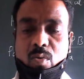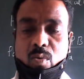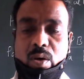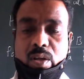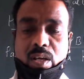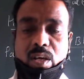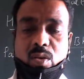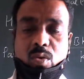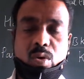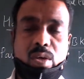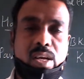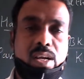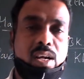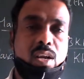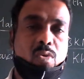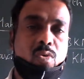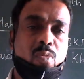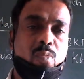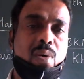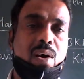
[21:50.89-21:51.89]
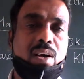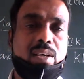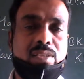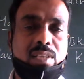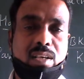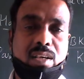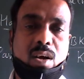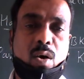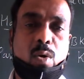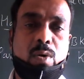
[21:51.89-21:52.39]
Vara rogigala
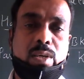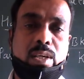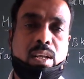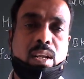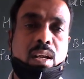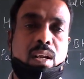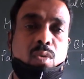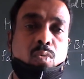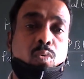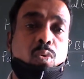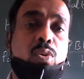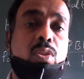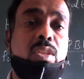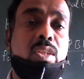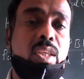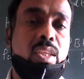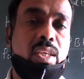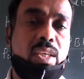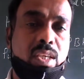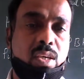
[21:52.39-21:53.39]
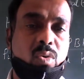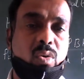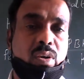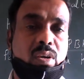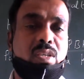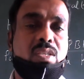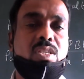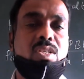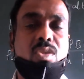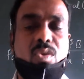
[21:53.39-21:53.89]
vibhagada counter alli uddidike
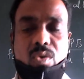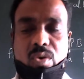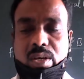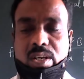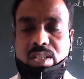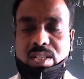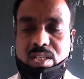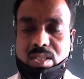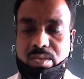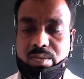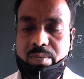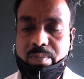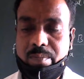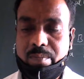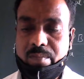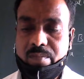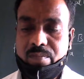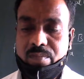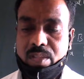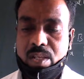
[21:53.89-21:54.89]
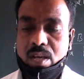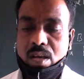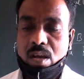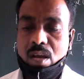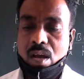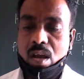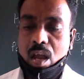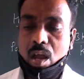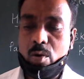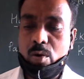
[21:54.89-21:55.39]
rush rush.
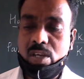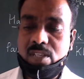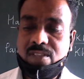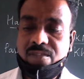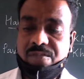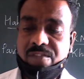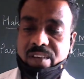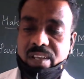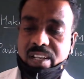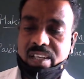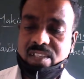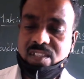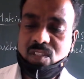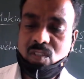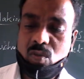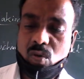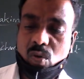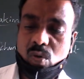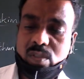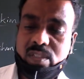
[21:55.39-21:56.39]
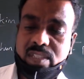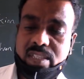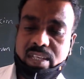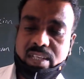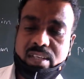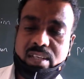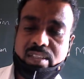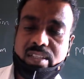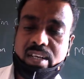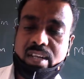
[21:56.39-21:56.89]
I was feeling so
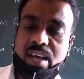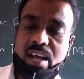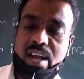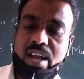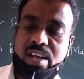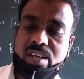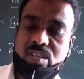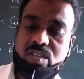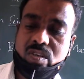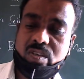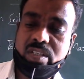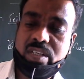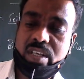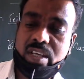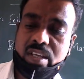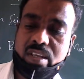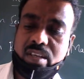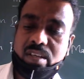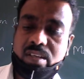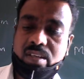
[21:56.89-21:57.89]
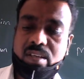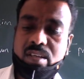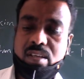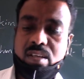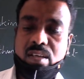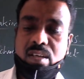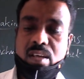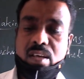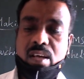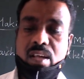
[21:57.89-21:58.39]
sick that I had to
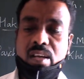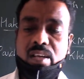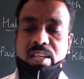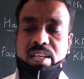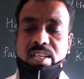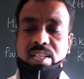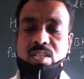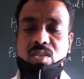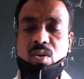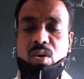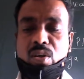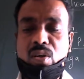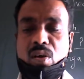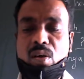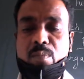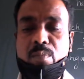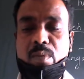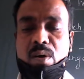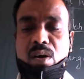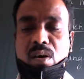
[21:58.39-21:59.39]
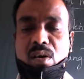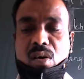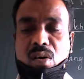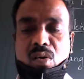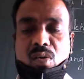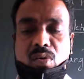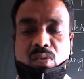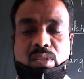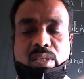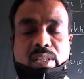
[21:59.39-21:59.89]
lean on abba
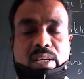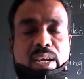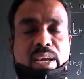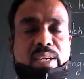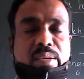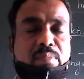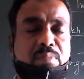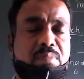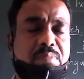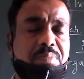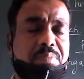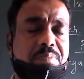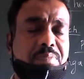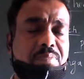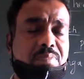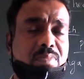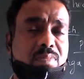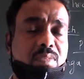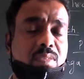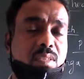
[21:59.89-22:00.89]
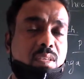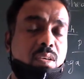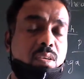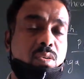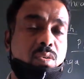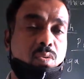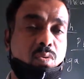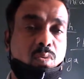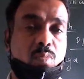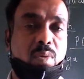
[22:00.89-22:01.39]
all the time.
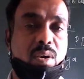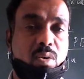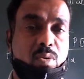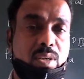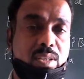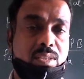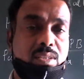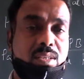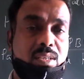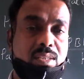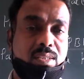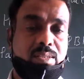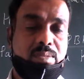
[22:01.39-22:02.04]
Ayyo bhagavanta.